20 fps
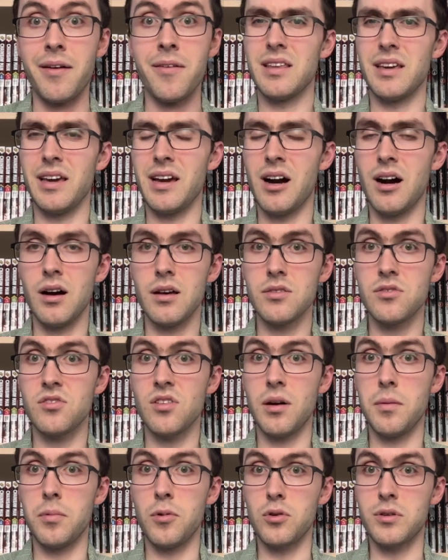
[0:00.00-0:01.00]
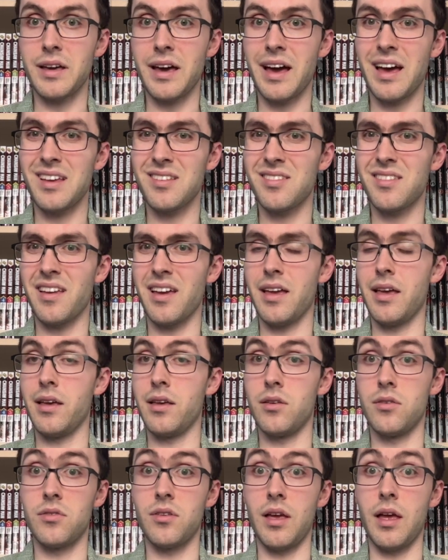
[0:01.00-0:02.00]
The ensemble cast
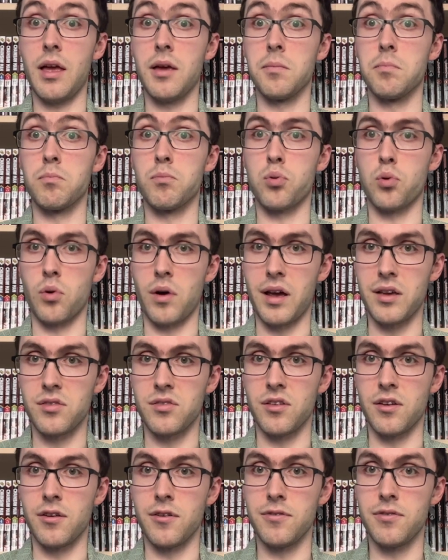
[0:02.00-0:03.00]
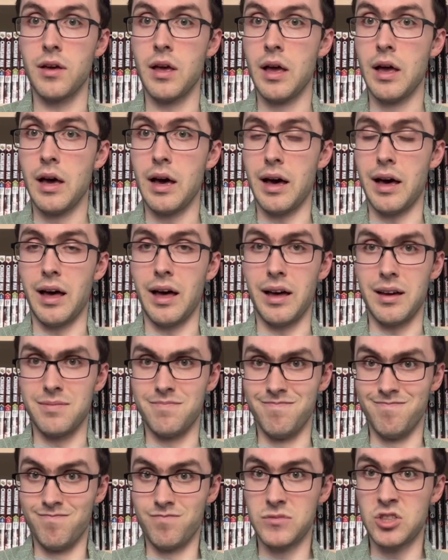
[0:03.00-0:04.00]
is impressive.
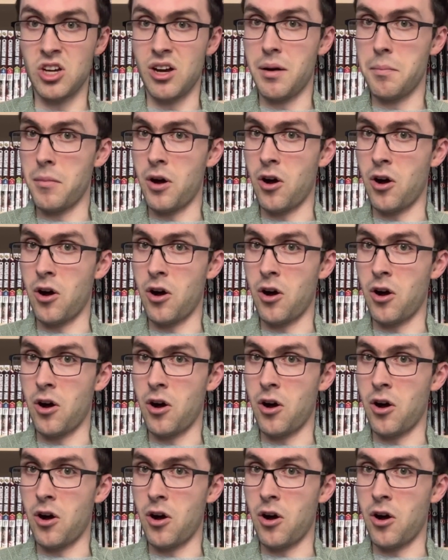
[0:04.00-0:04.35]
Tom